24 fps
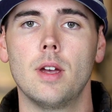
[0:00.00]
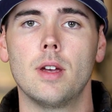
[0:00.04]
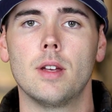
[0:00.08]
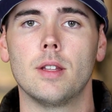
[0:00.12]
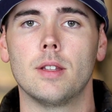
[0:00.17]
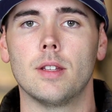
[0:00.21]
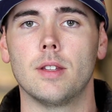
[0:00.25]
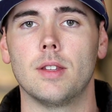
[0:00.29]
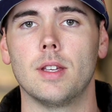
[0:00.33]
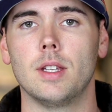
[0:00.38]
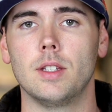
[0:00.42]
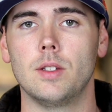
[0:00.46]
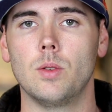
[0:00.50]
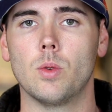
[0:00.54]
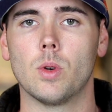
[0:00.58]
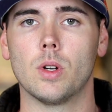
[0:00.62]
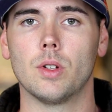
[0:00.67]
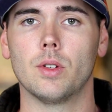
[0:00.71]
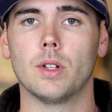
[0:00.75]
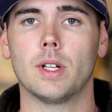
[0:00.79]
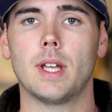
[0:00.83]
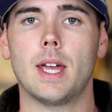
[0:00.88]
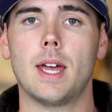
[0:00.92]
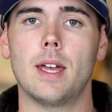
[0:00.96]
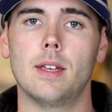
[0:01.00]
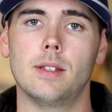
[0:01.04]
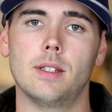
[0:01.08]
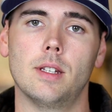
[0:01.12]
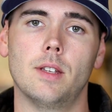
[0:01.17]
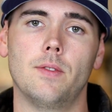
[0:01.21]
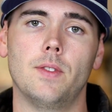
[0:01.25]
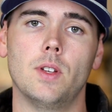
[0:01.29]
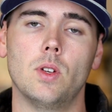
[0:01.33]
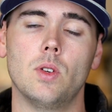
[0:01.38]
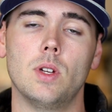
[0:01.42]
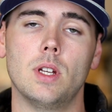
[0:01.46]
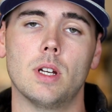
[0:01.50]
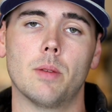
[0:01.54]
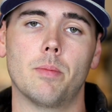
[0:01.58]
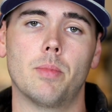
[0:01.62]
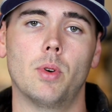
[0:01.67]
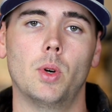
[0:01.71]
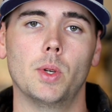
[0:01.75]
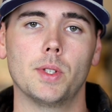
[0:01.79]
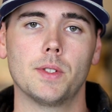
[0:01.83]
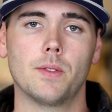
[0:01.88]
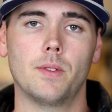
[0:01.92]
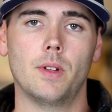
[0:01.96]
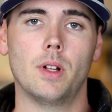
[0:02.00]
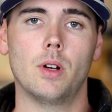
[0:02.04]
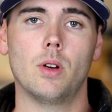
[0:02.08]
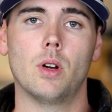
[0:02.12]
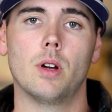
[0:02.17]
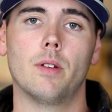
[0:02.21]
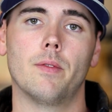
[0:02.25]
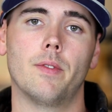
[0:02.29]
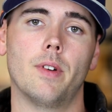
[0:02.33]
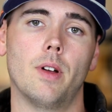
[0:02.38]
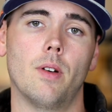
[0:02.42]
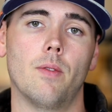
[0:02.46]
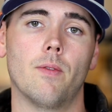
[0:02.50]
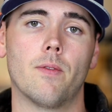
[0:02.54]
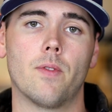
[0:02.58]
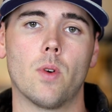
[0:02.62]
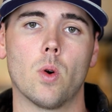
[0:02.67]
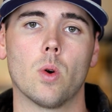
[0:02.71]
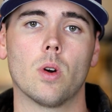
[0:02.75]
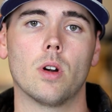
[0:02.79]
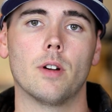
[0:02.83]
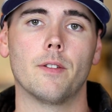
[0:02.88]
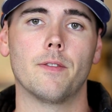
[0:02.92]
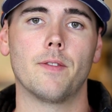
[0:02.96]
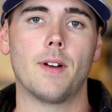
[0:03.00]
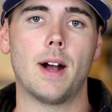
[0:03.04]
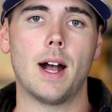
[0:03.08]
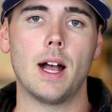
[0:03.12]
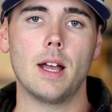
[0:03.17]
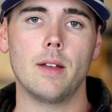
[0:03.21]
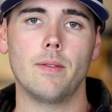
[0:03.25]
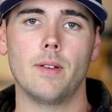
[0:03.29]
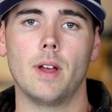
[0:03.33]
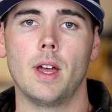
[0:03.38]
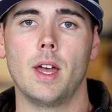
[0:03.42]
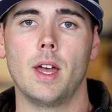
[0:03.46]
the things you want to look at is if you need a pulse flow of 4 or 5,